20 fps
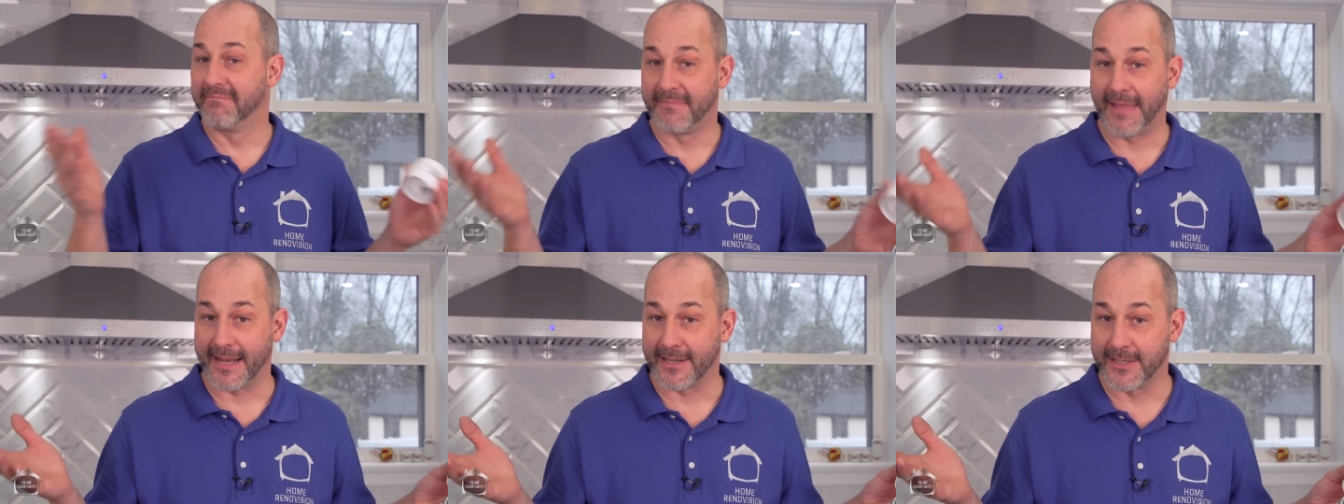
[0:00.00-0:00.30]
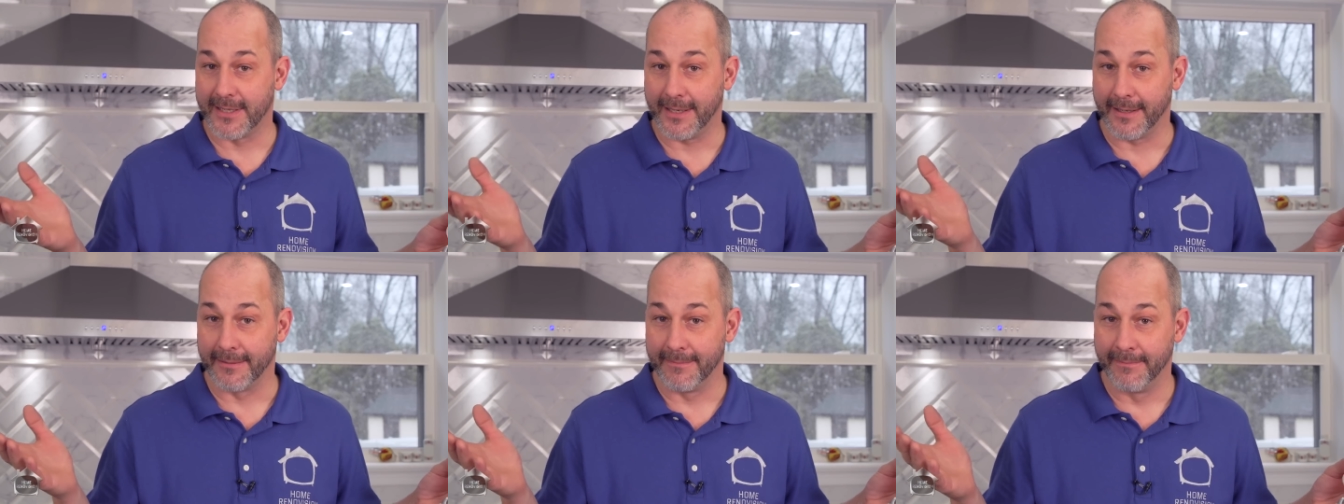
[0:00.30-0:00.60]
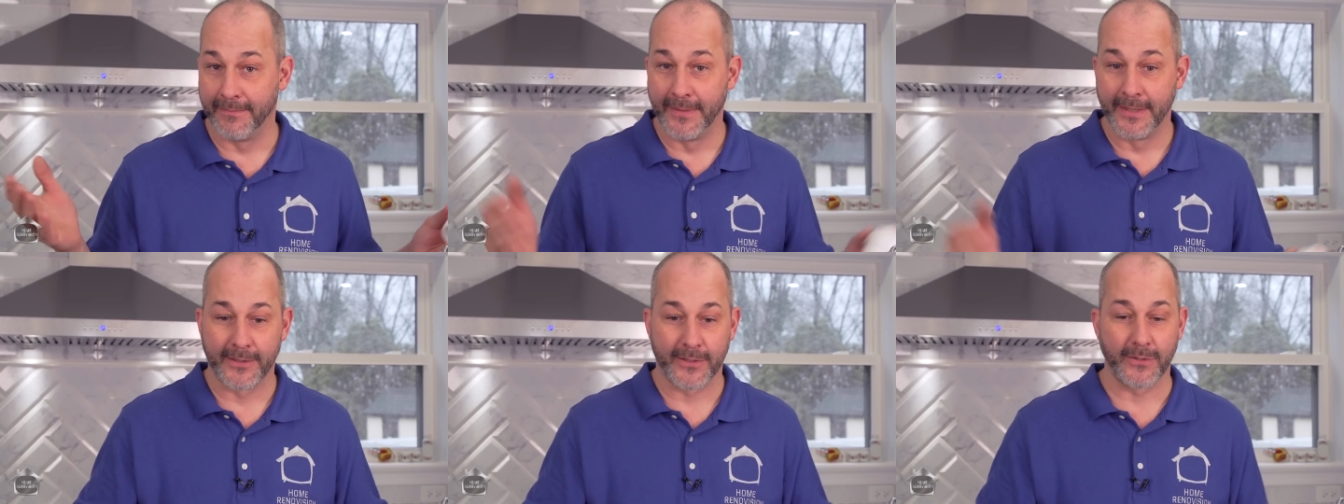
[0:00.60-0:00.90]
That's it.
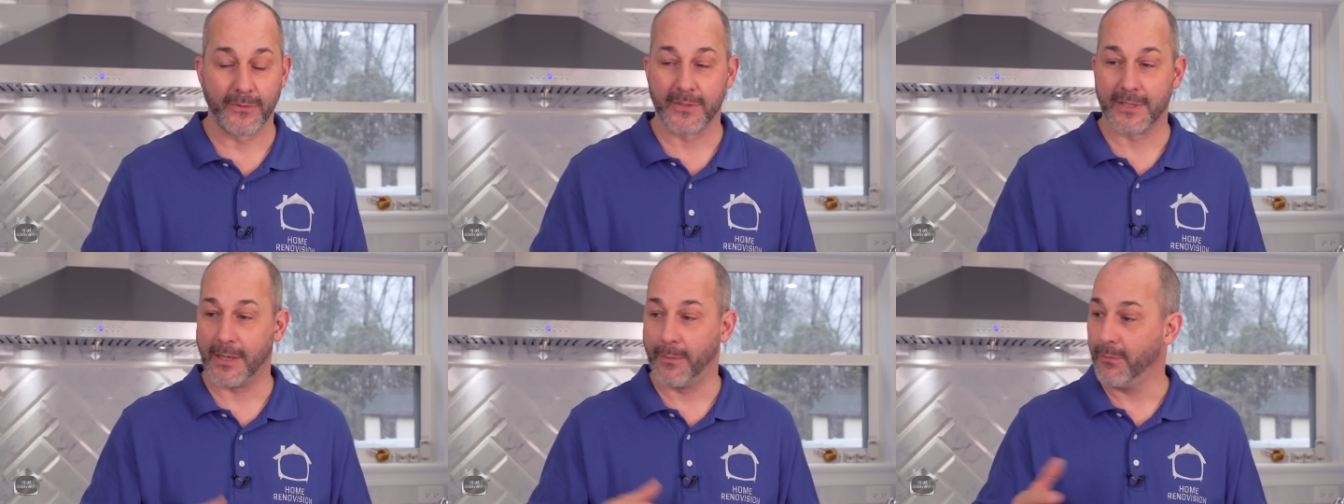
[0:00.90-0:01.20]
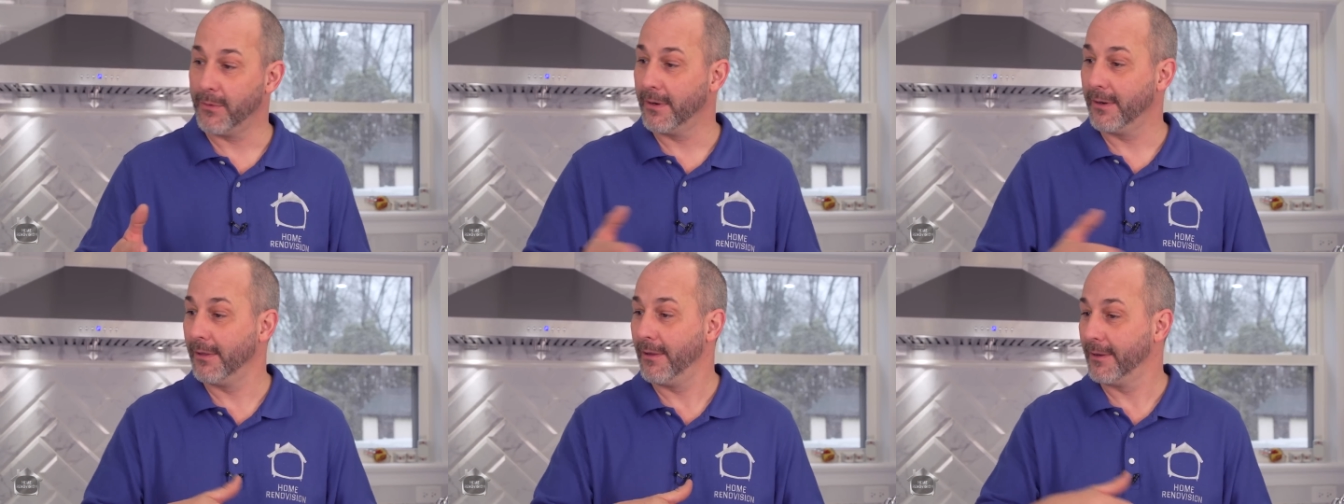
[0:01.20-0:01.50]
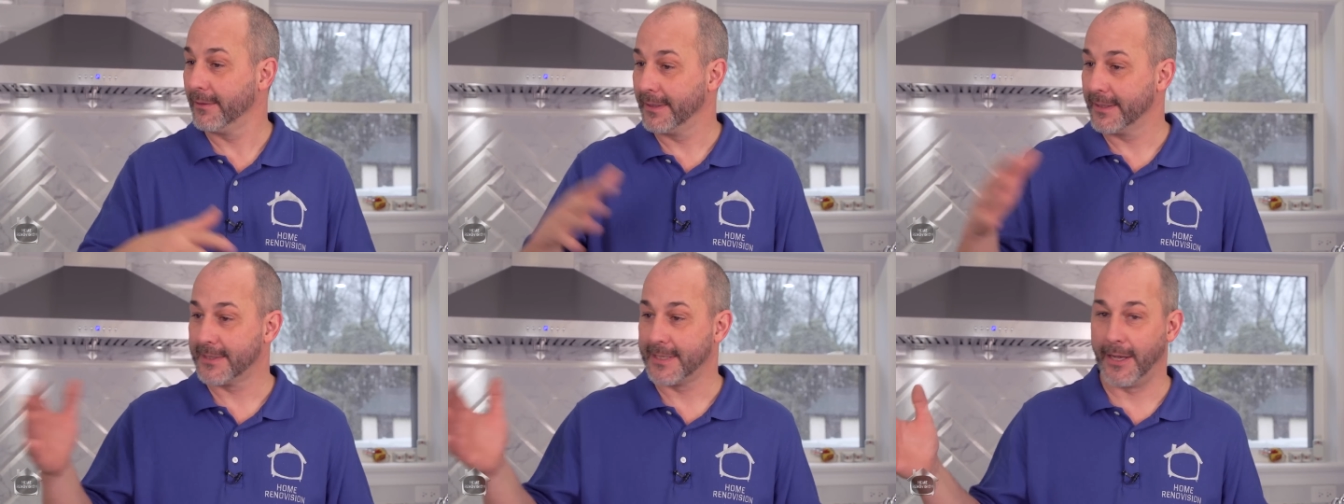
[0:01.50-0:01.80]
So somewhere
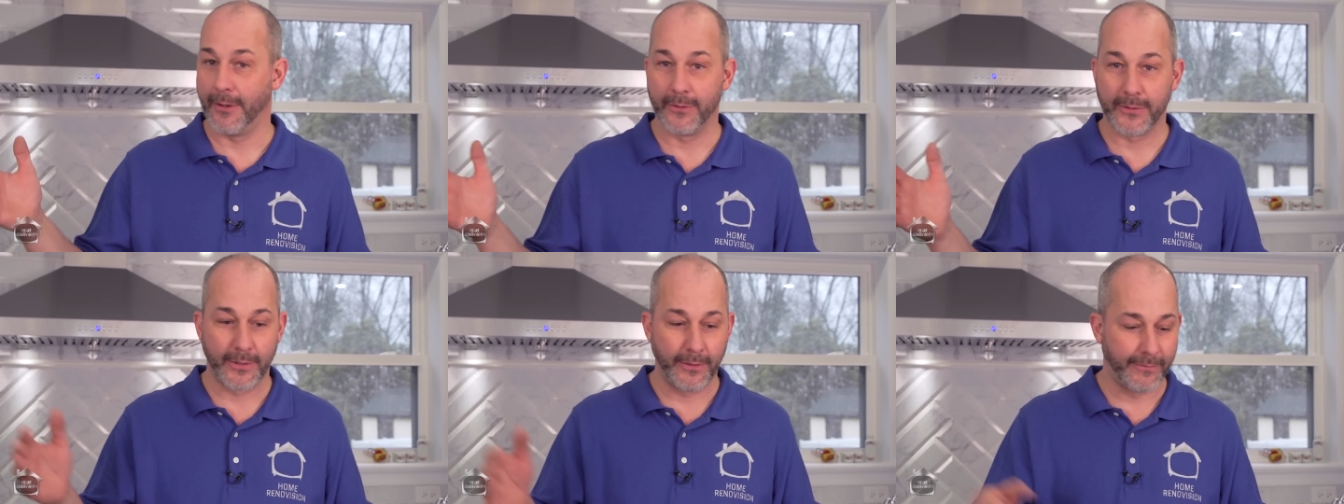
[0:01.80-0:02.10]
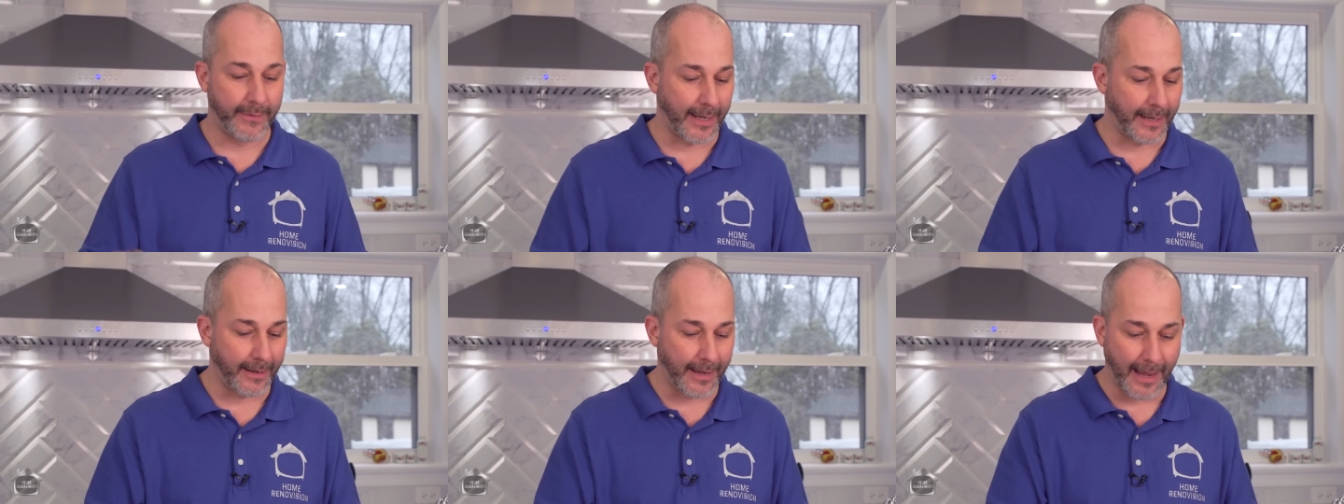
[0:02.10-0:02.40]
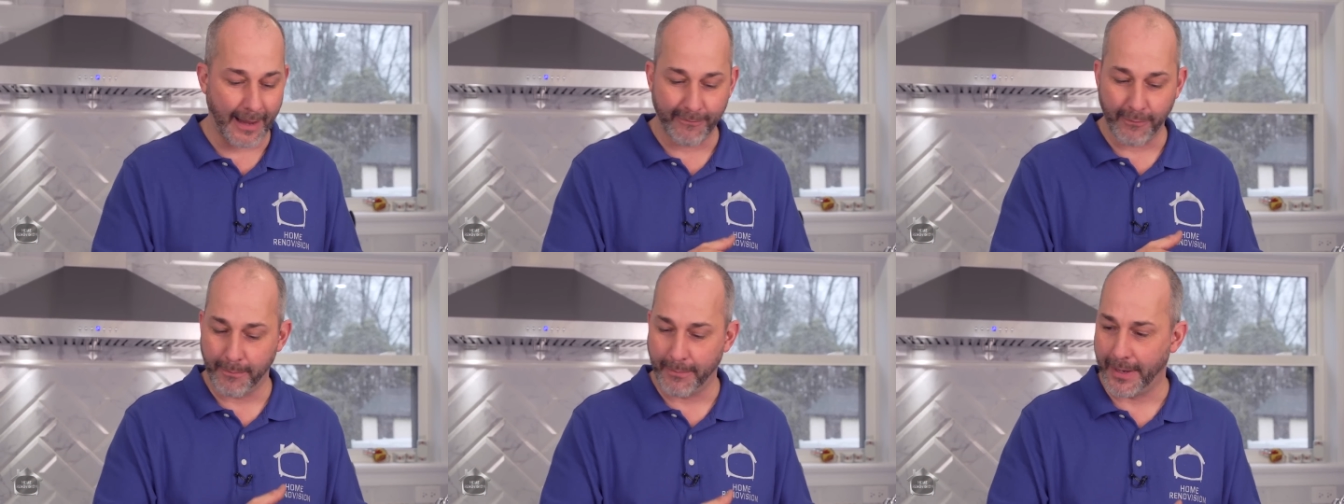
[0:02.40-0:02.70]
along this house, you've got to
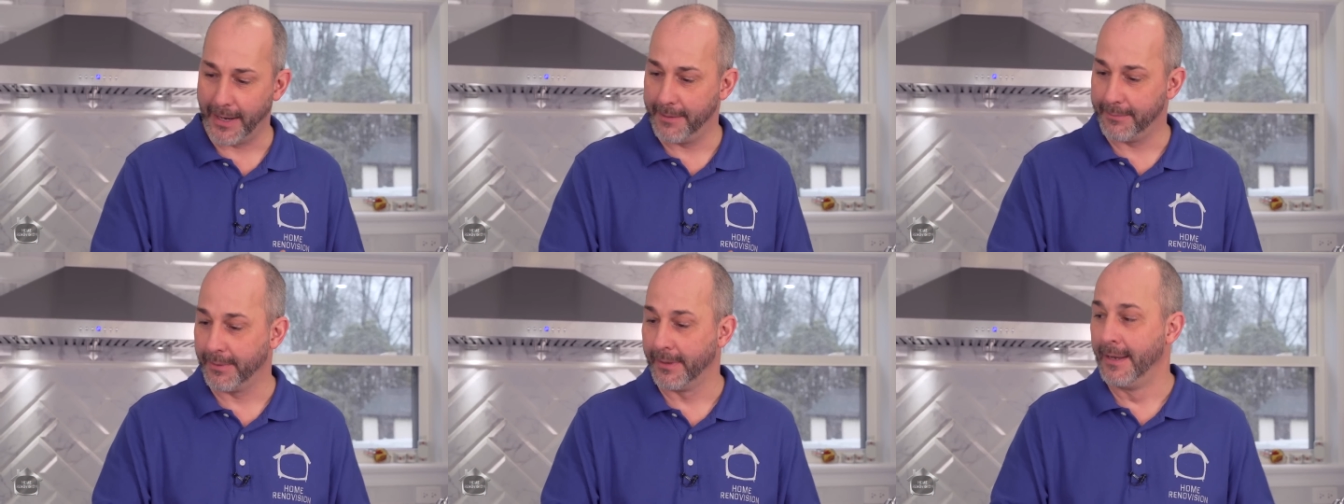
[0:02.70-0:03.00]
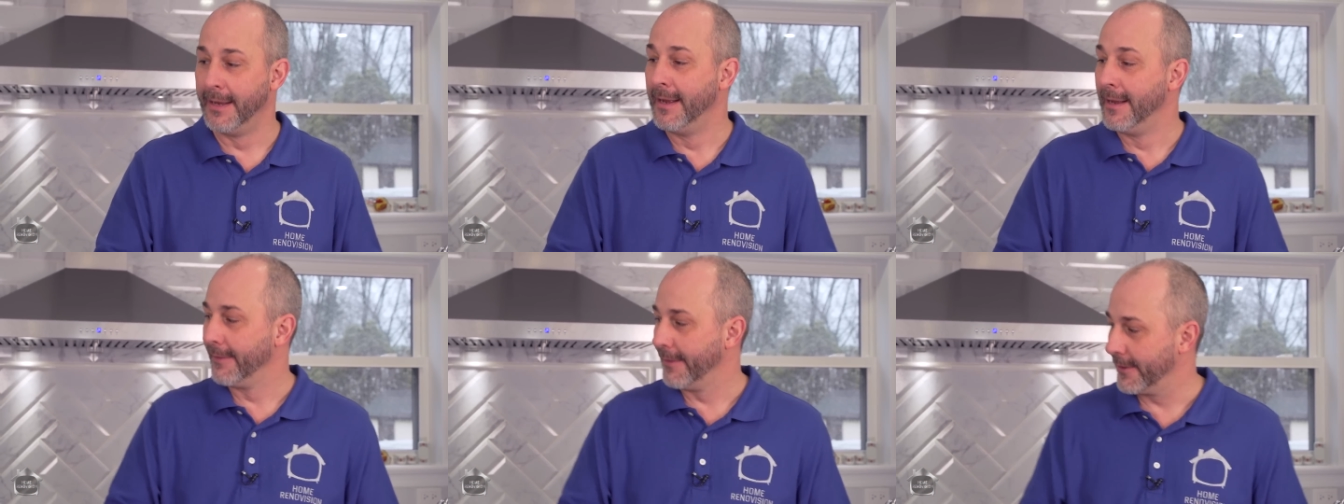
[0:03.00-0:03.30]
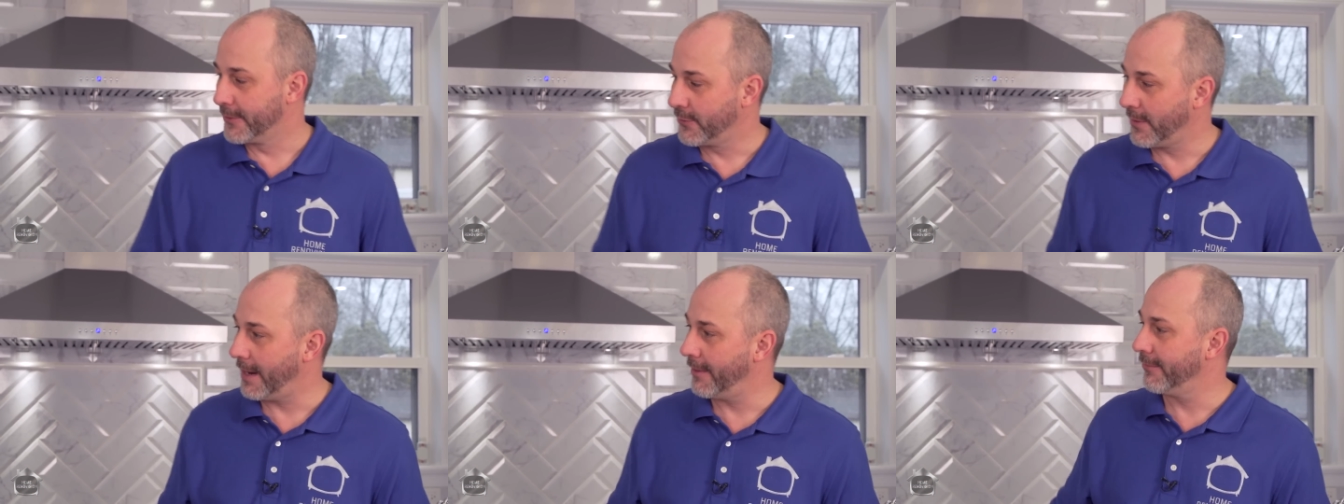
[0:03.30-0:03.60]
have a pipe
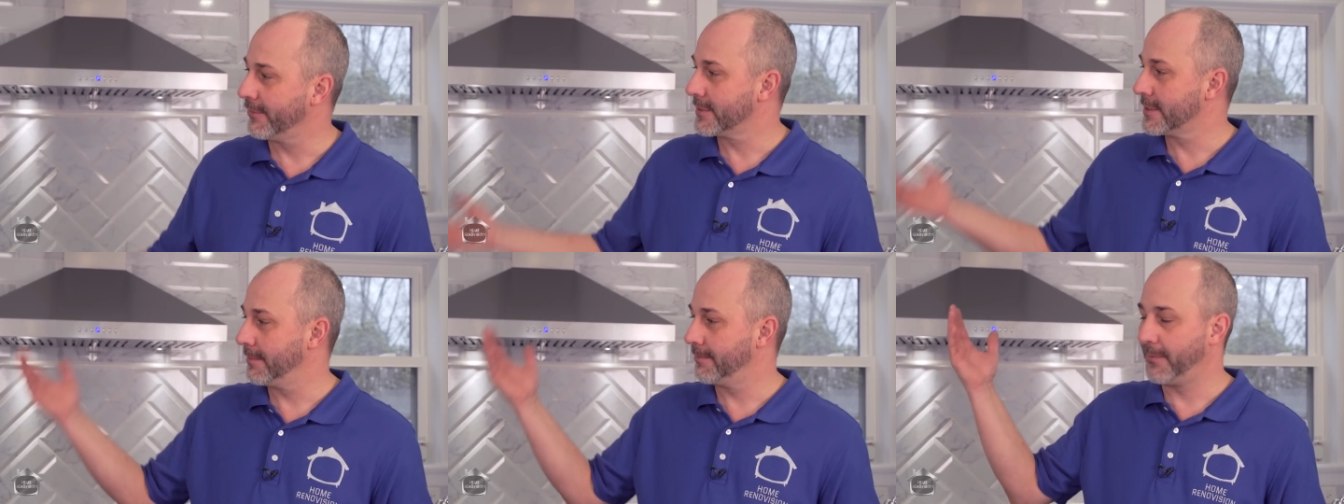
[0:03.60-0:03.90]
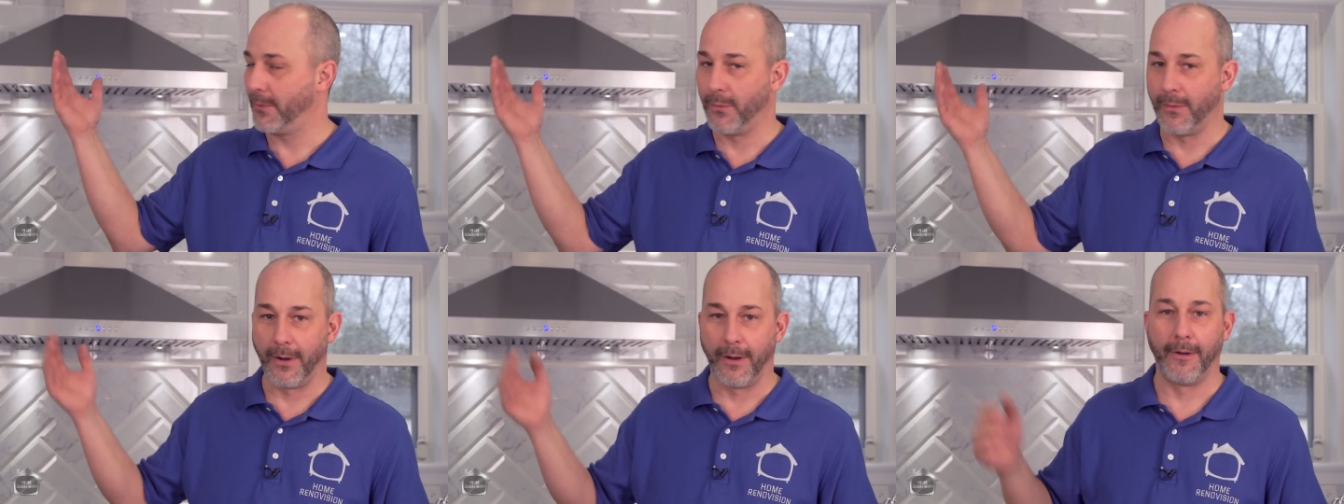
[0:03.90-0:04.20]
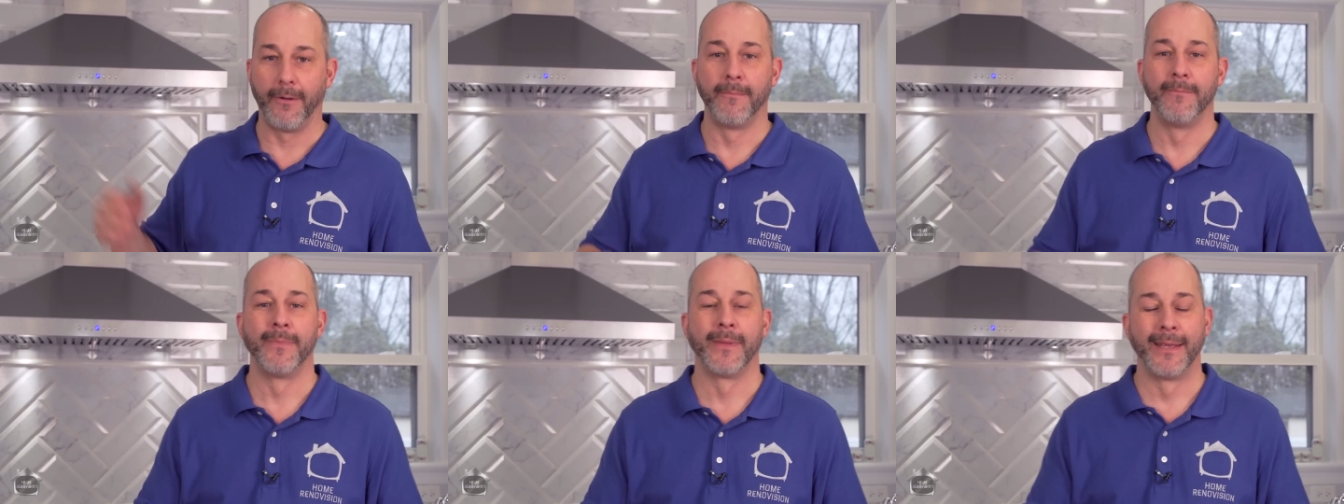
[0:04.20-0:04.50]
that travels up a
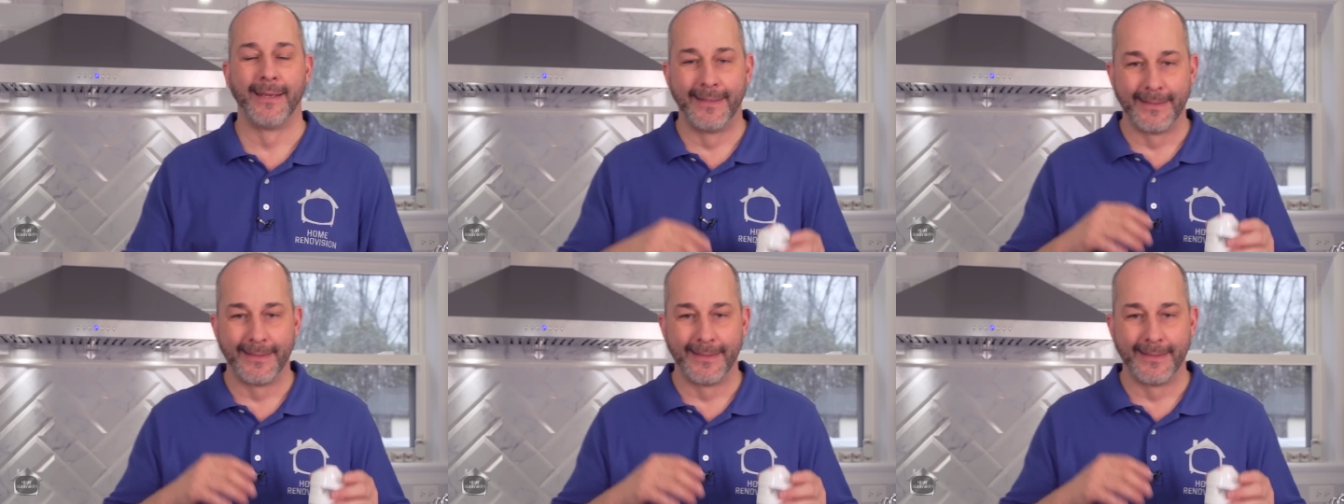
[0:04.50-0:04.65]
wall.